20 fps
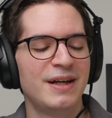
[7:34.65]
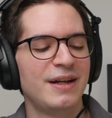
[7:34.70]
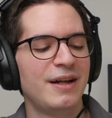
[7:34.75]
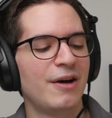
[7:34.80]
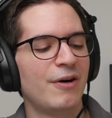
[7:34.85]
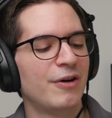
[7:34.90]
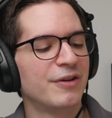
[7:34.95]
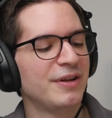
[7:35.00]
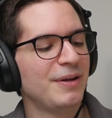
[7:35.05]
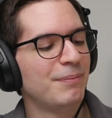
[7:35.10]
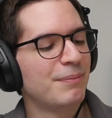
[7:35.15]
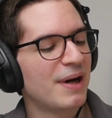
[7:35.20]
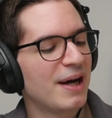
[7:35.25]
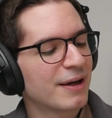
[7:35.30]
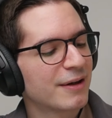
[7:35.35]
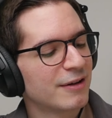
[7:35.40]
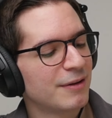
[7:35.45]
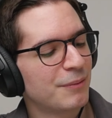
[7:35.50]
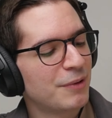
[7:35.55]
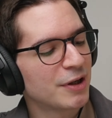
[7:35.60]
Now on the
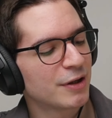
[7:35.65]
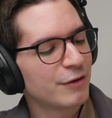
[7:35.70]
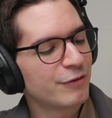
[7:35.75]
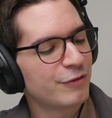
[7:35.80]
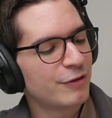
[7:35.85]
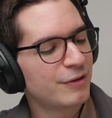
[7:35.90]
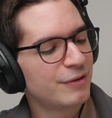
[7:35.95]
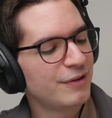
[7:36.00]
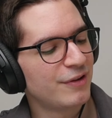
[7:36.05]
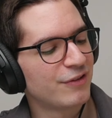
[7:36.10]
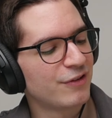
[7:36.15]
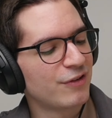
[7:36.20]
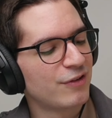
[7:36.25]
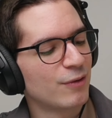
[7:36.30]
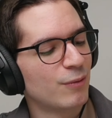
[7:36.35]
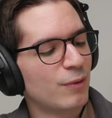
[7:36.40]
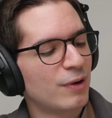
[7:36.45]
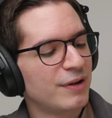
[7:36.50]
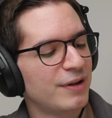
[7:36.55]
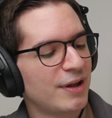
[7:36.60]
back of the microphone, this is
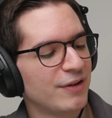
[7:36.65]
the one